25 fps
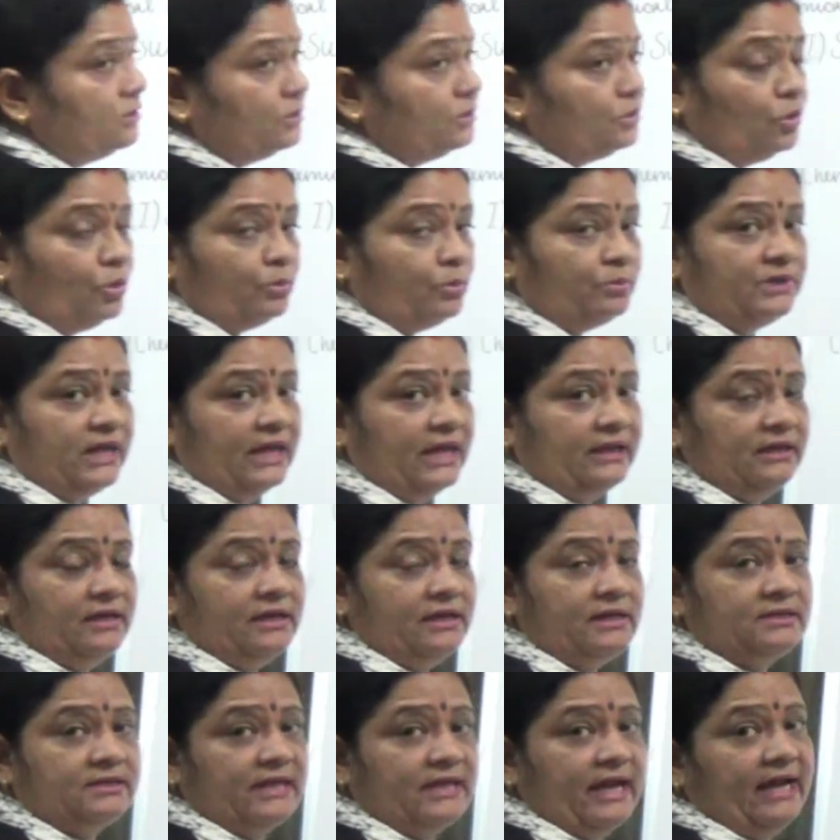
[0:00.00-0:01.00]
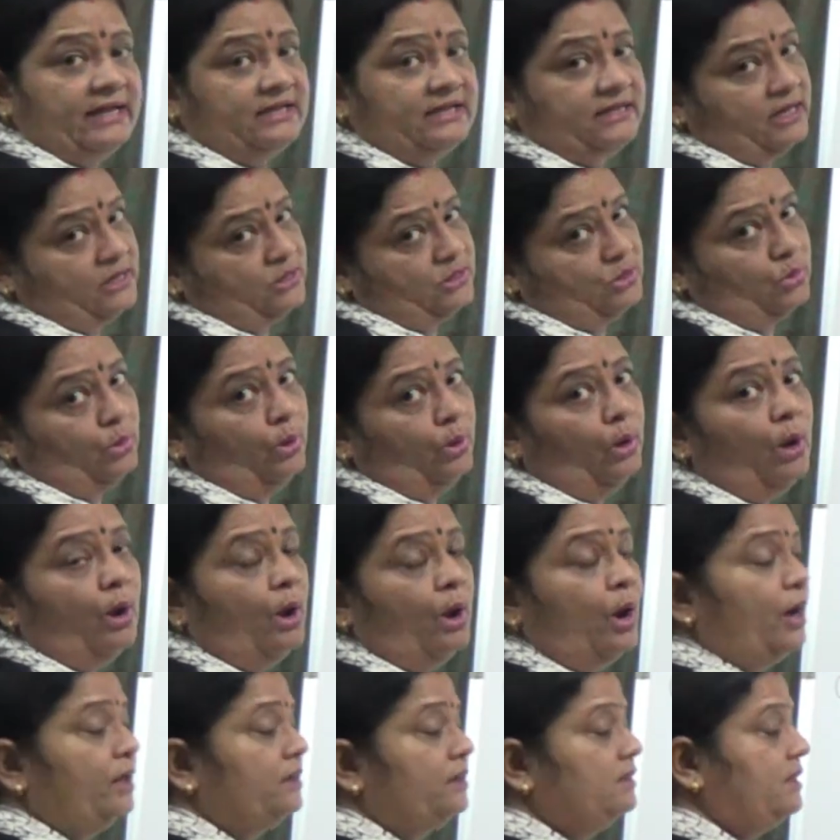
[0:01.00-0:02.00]
group, that is
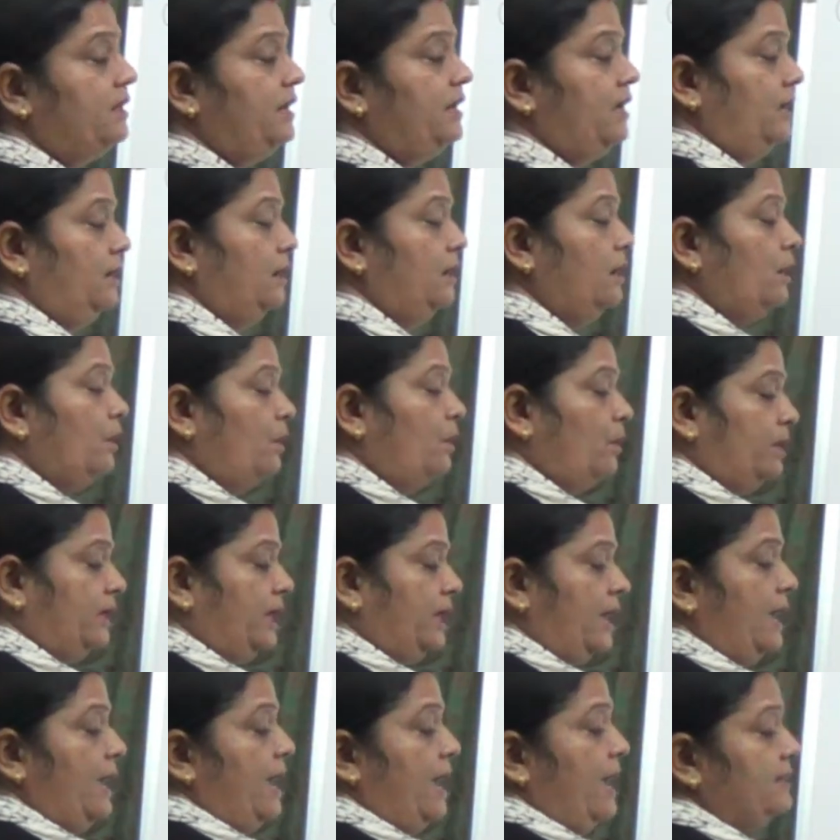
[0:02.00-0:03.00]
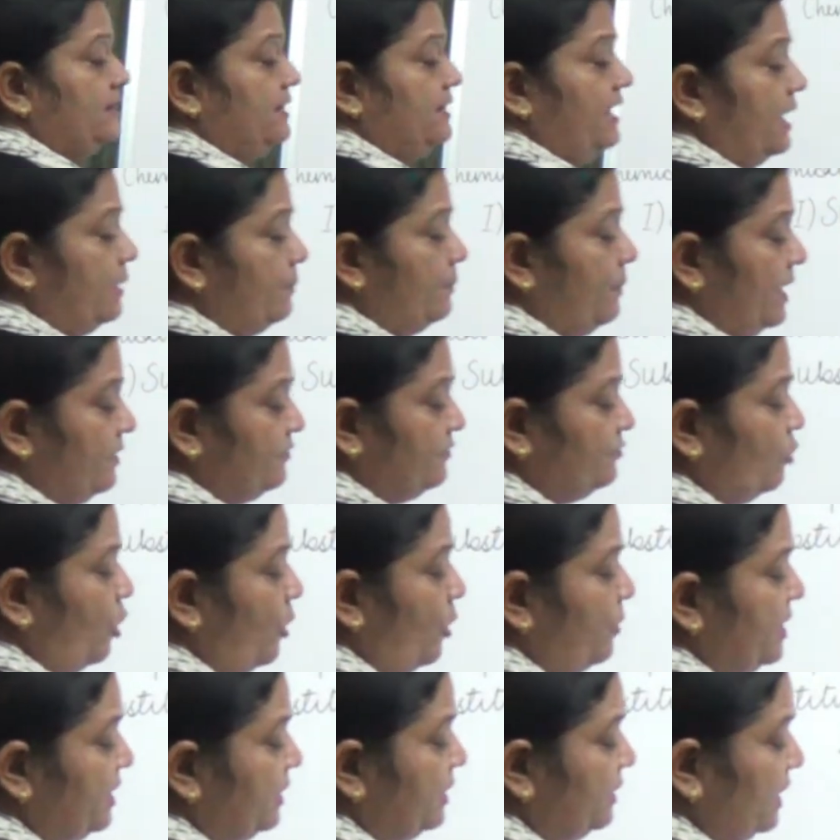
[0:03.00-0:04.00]
HSO3, okay, thereby
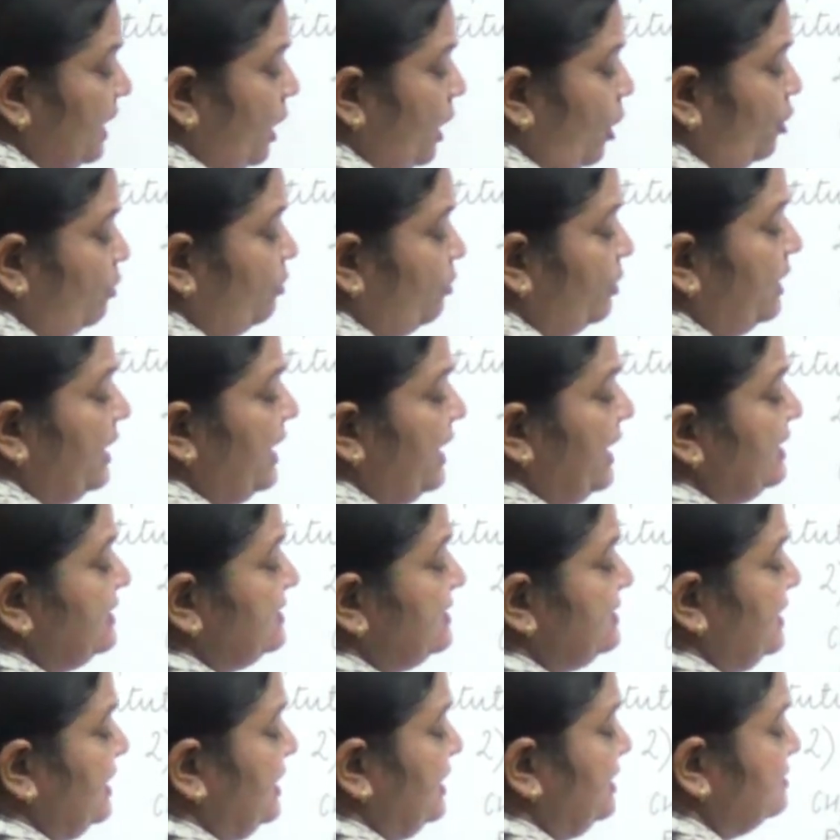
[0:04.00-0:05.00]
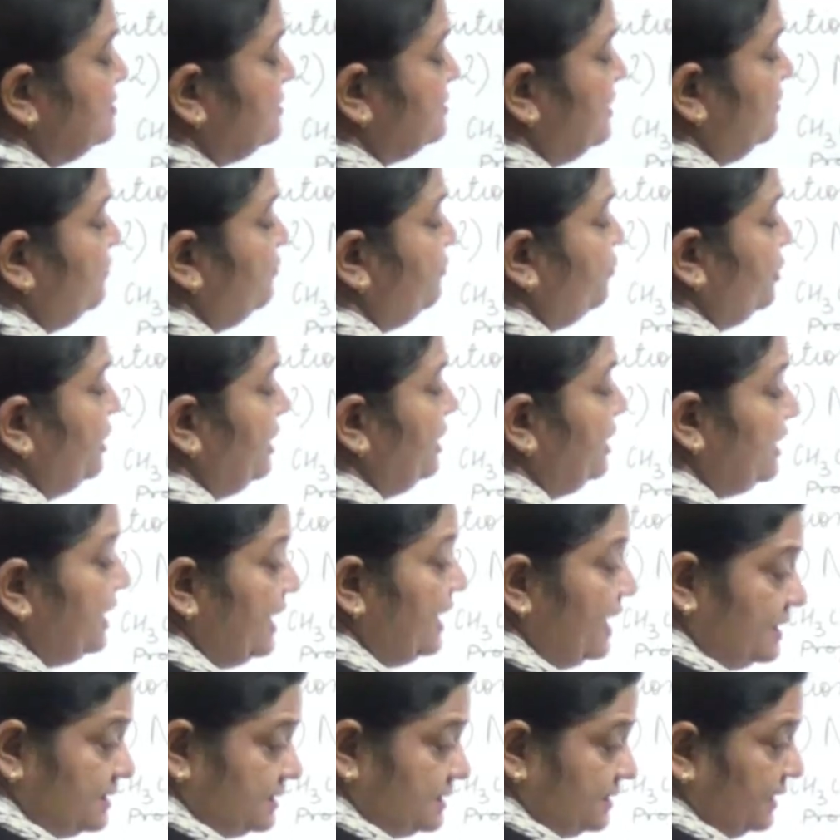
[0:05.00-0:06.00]
forming normal hexane sulfonic
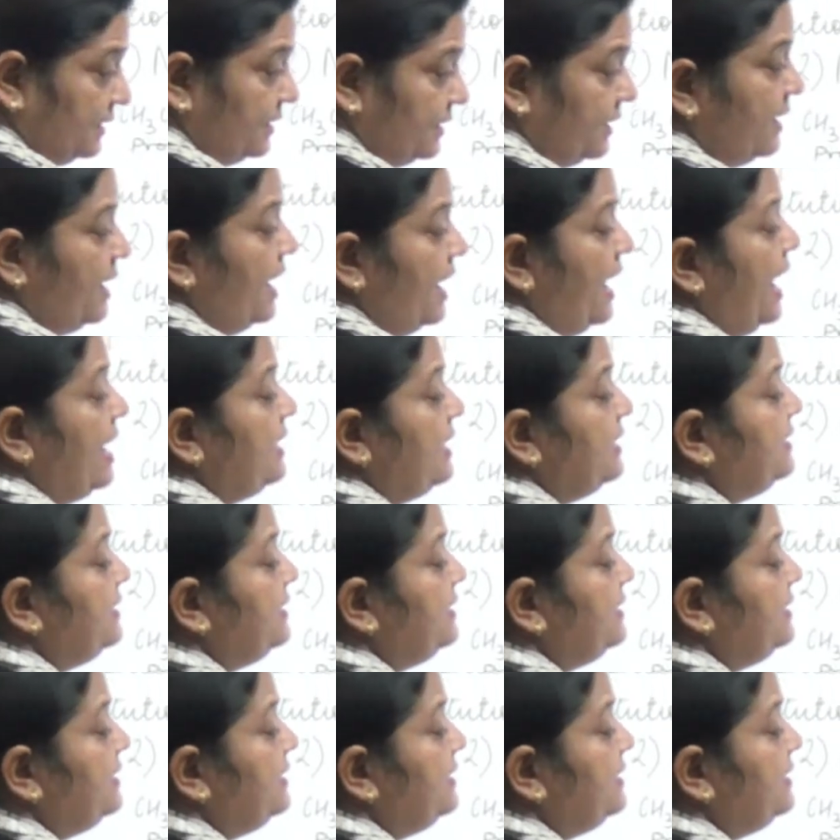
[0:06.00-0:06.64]
acid, and